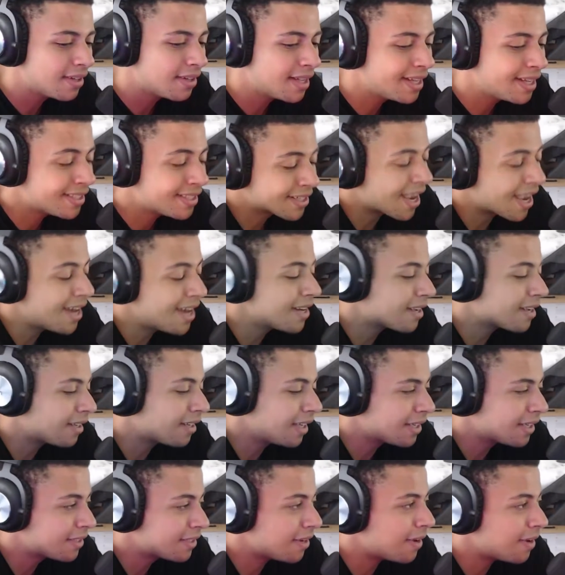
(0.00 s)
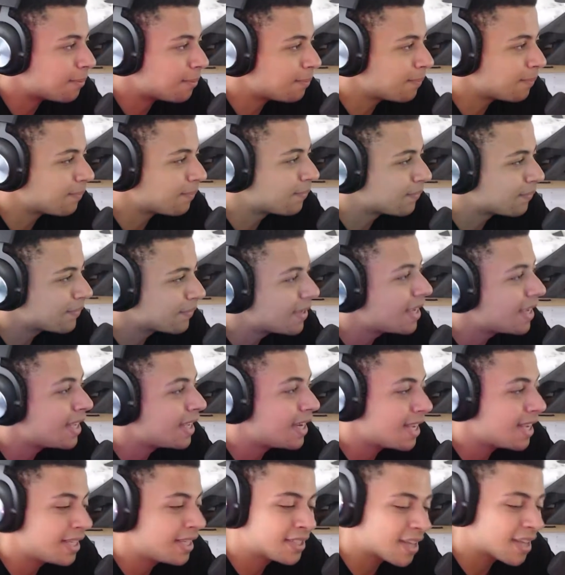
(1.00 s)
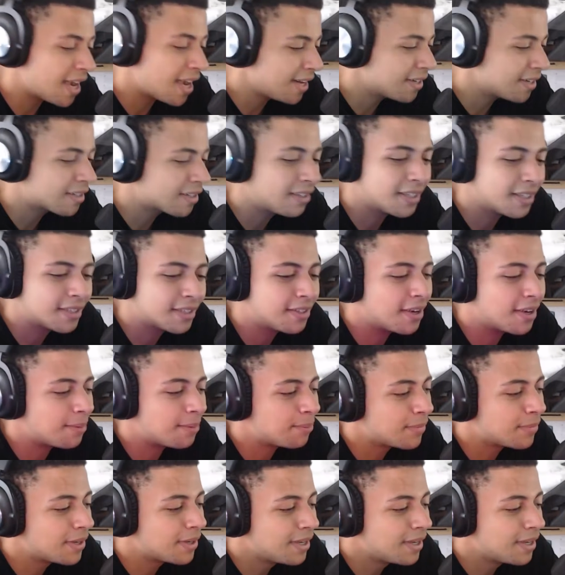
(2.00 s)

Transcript: it's kind of clicked up. It is kind of clicked up